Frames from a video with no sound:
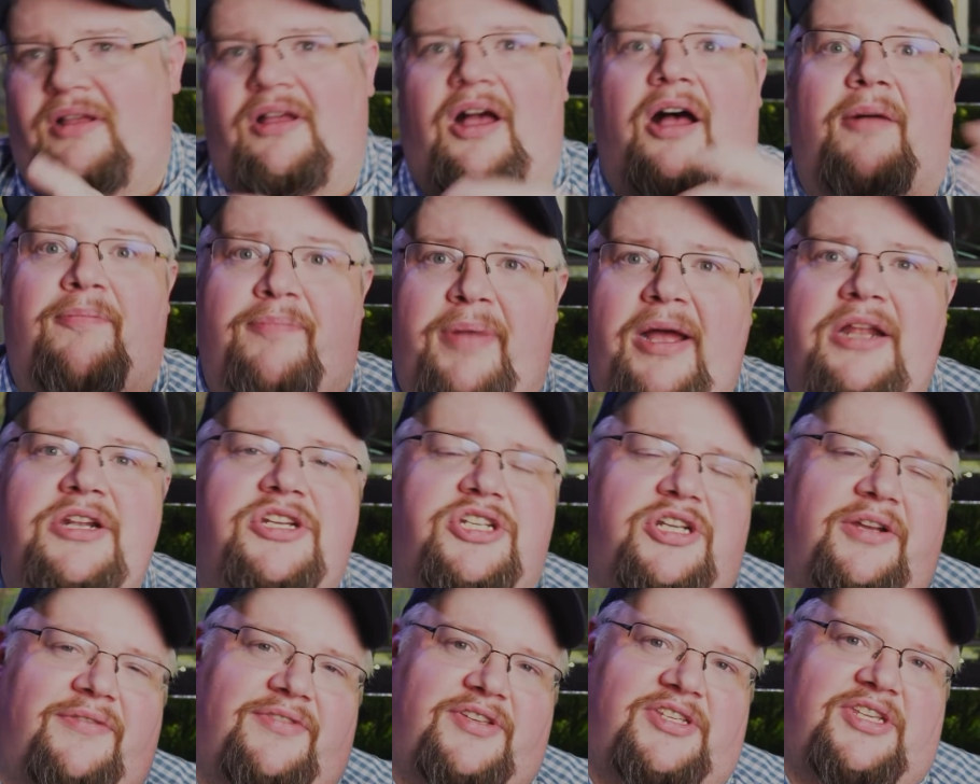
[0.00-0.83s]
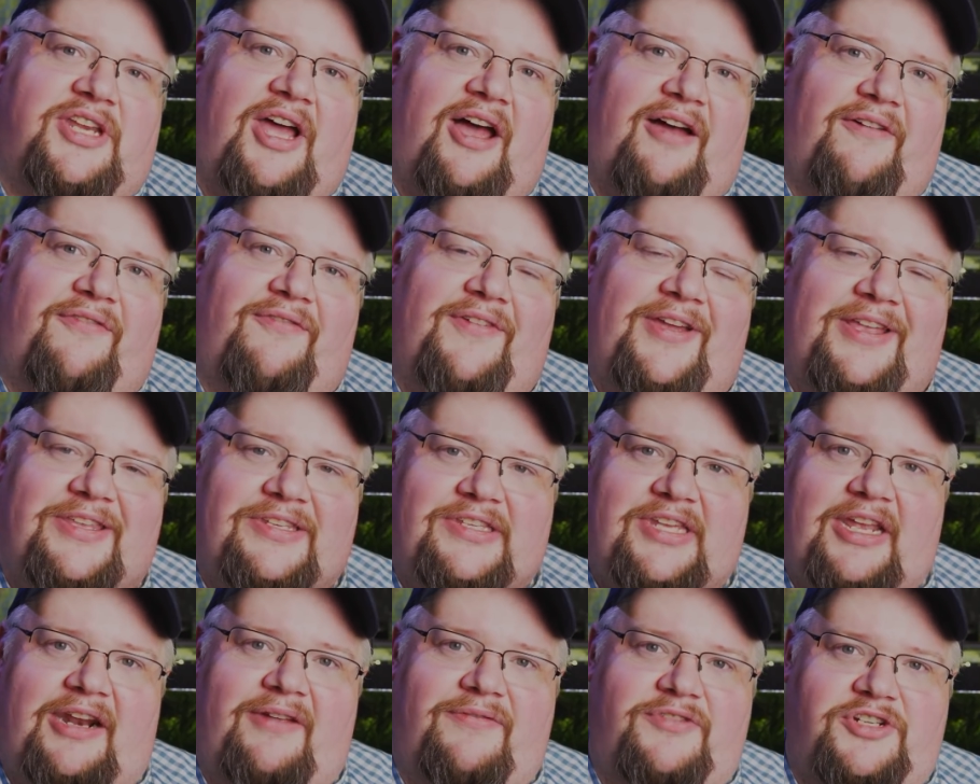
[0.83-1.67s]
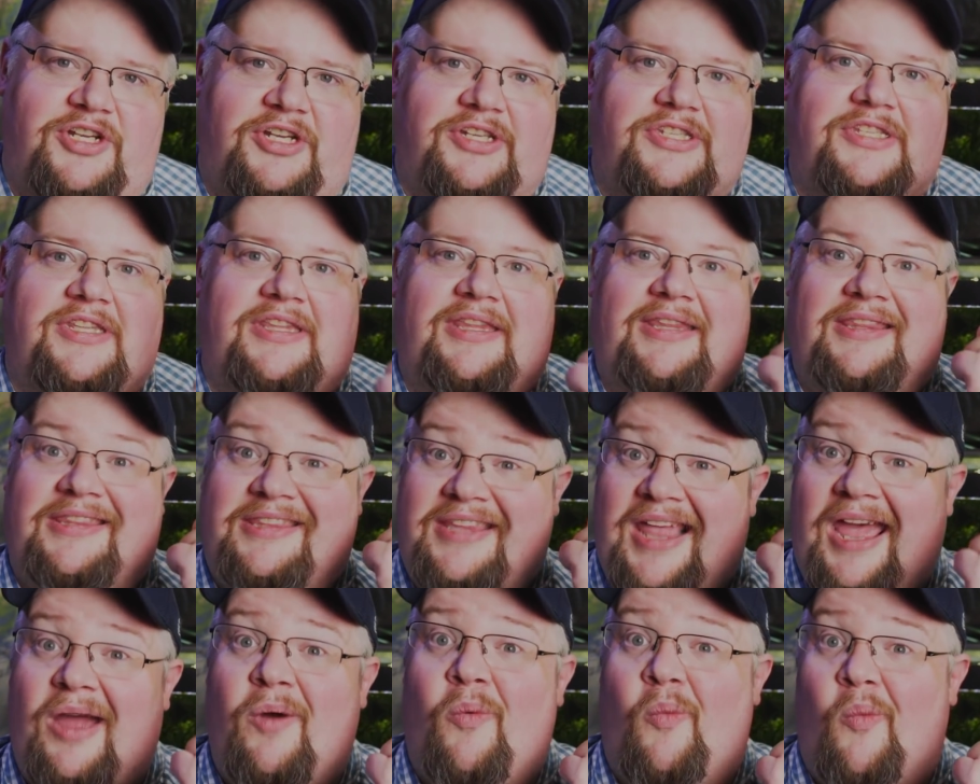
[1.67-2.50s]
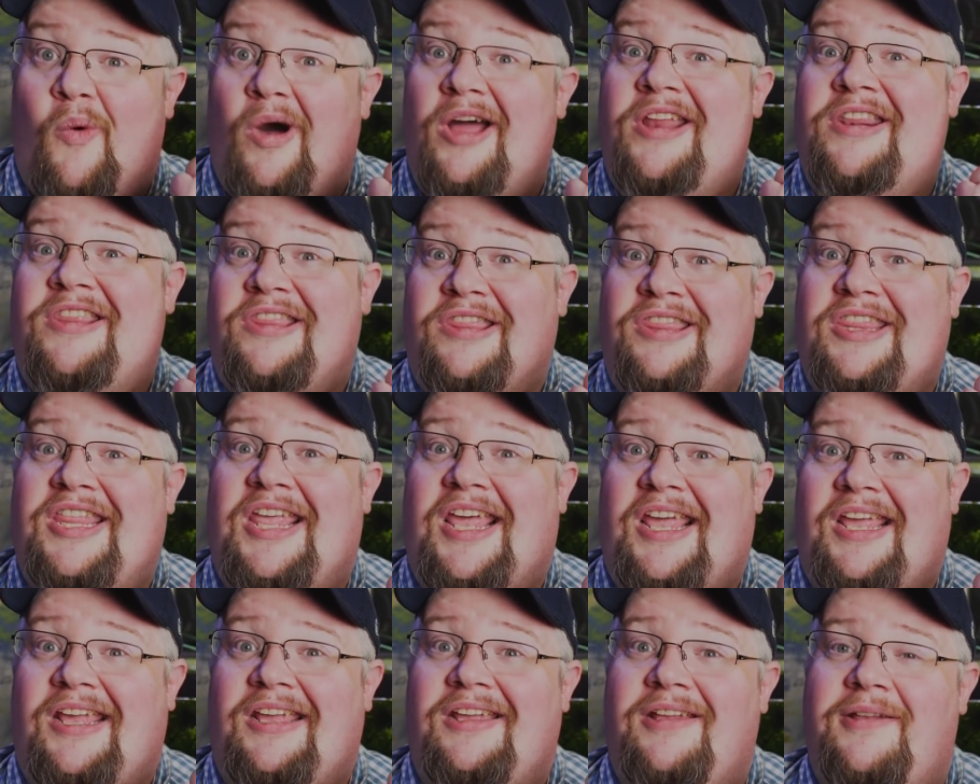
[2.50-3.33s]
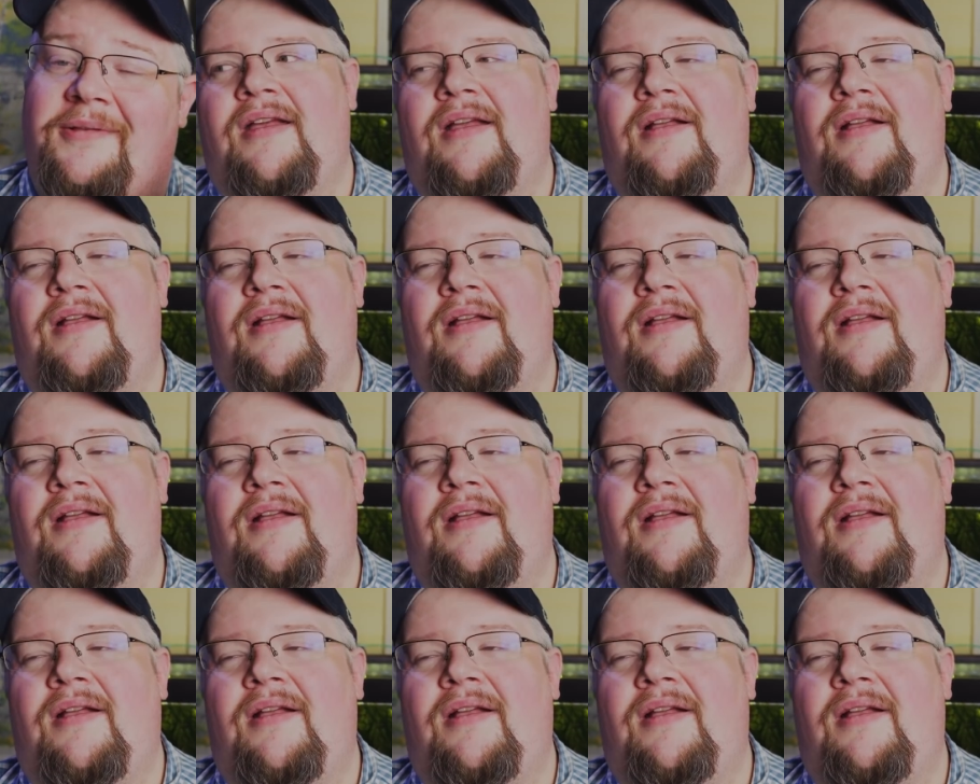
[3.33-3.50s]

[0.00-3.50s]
a bunch of stuff instead of just that one thing.